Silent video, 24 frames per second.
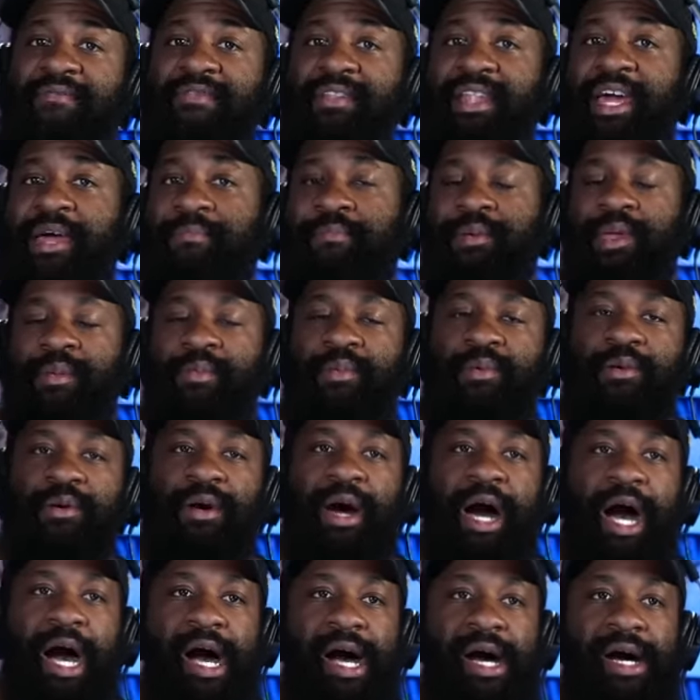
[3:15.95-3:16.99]
let people
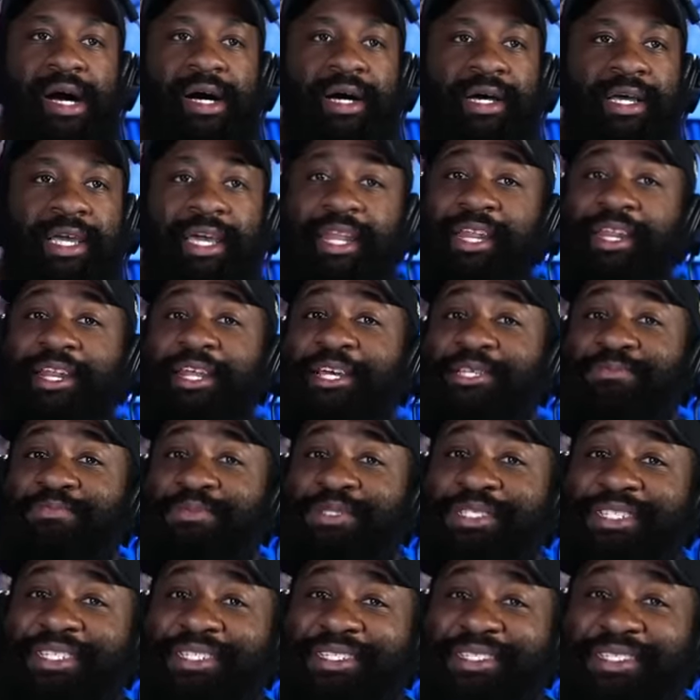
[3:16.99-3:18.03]
uh, get in these
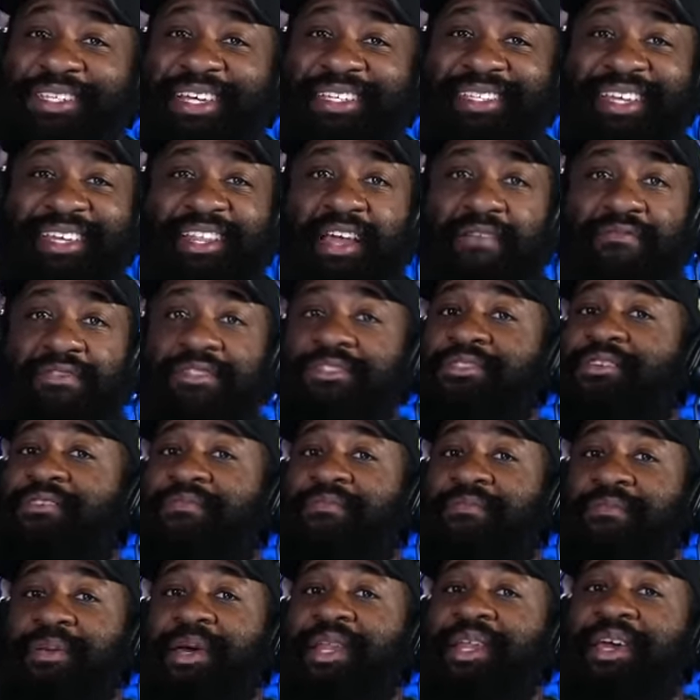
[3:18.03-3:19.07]
positions that they never should have
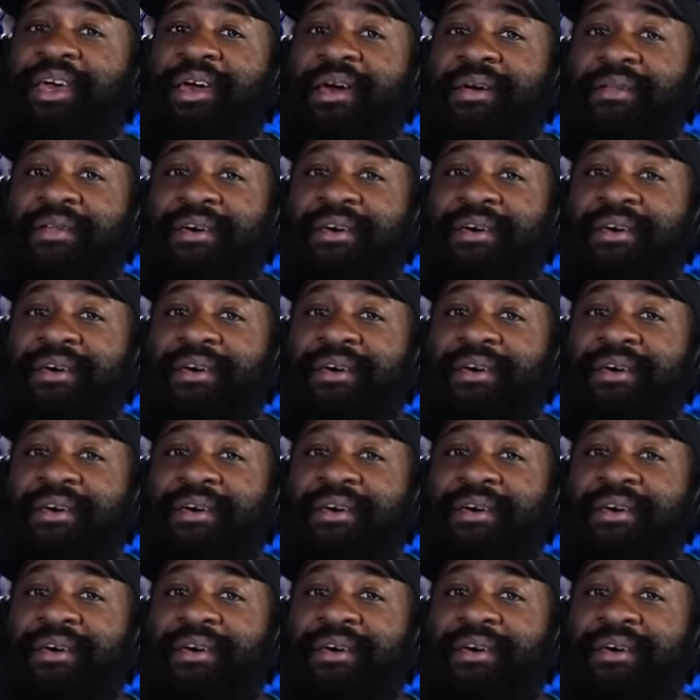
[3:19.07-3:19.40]
been in.